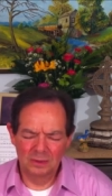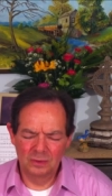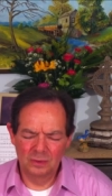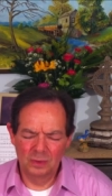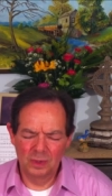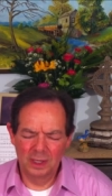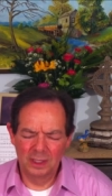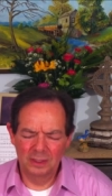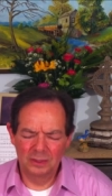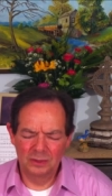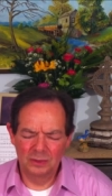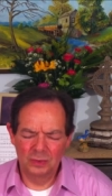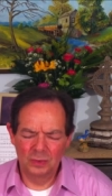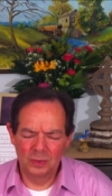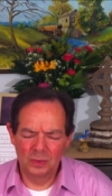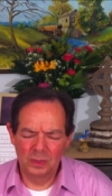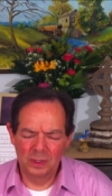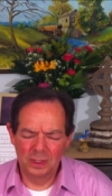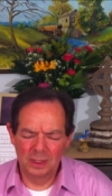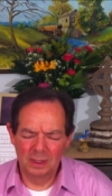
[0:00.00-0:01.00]
in great
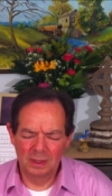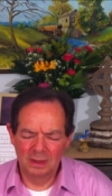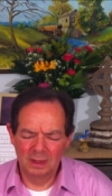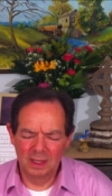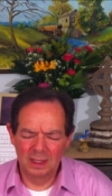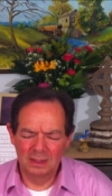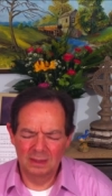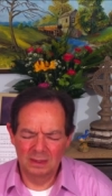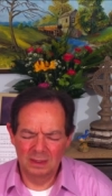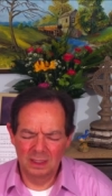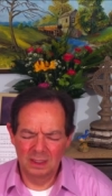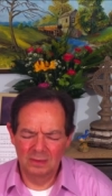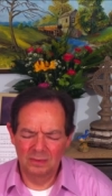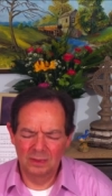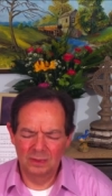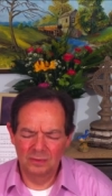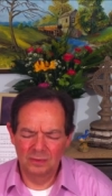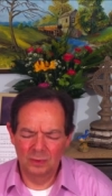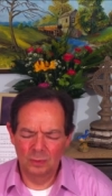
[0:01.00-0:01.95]
joy and thanksgiving